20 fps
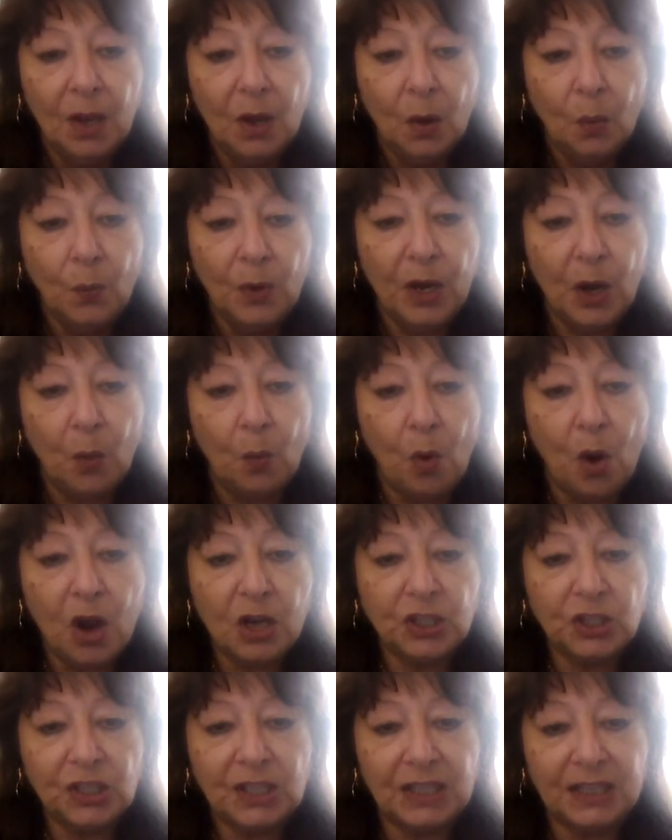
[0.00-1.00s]
We are
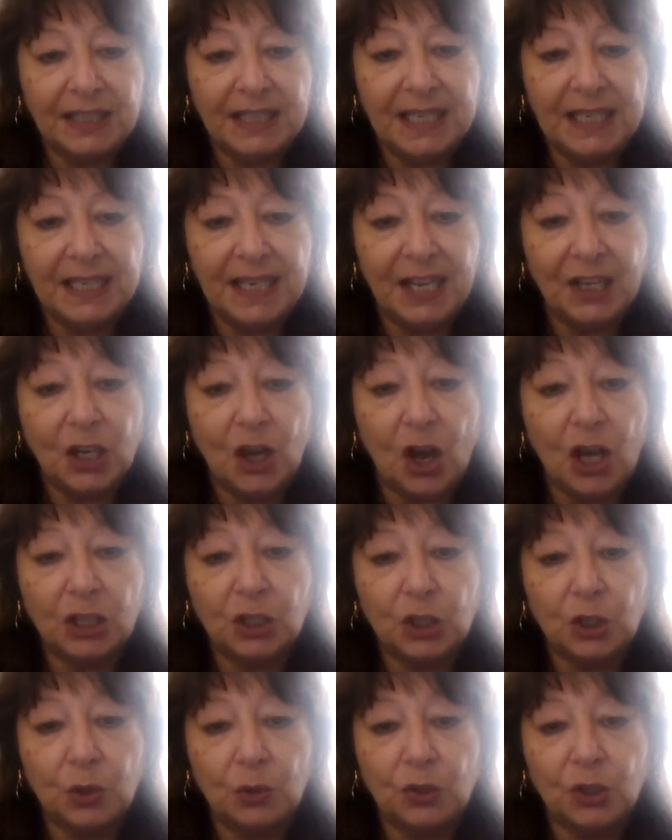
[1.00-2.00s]
washed clean, and
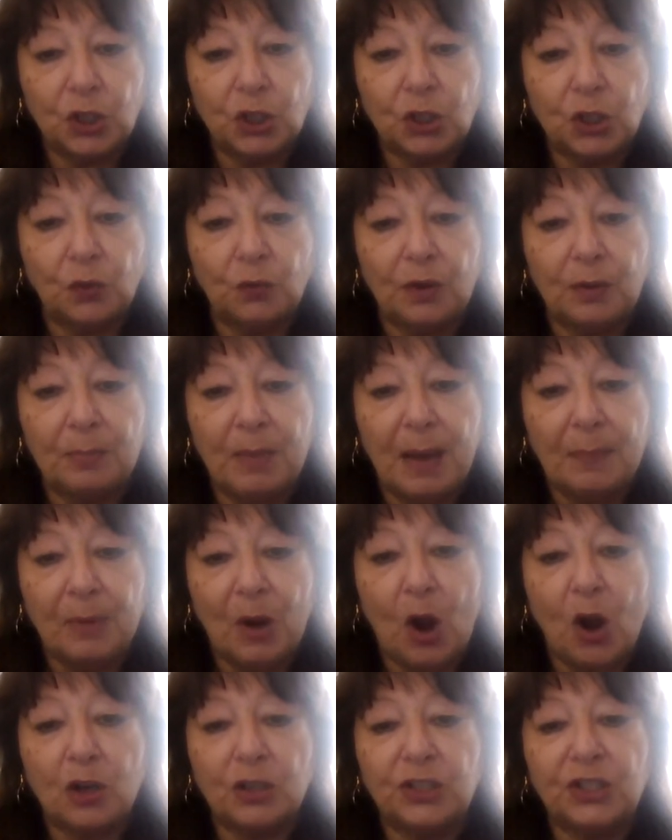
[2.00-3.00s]
God chooses to remember
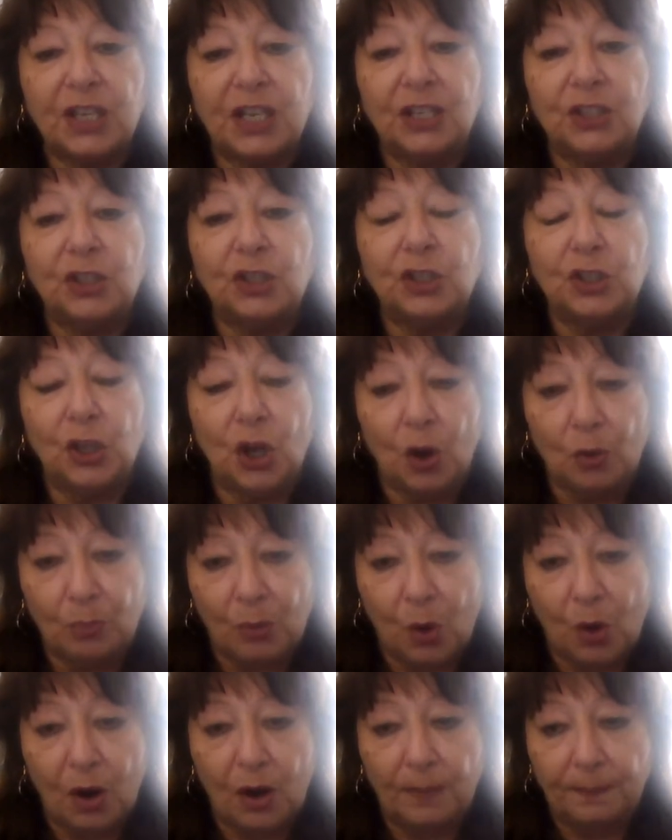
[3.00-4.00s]
our sins no
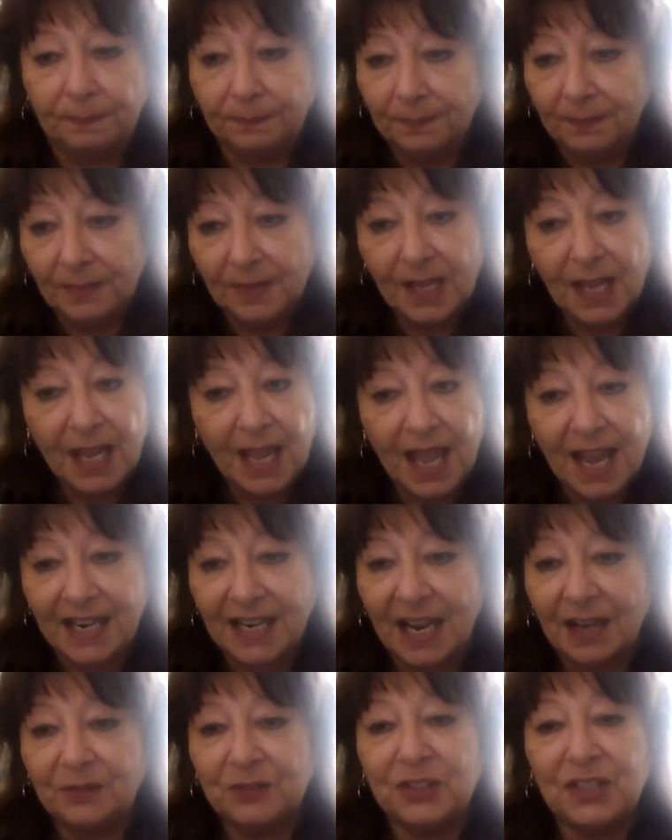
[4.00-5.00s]
more.
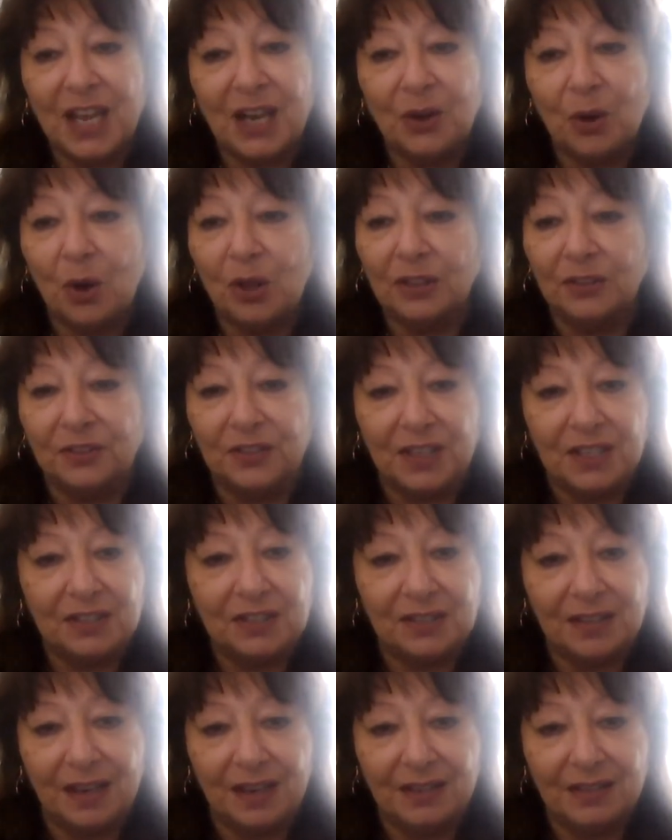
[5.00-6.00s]
And I've said all of
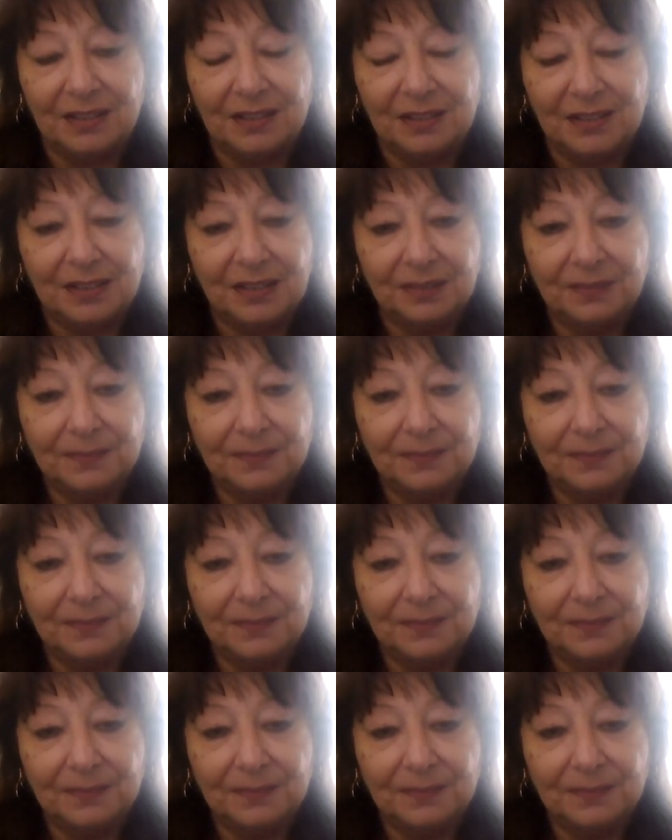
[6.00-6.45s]
these things.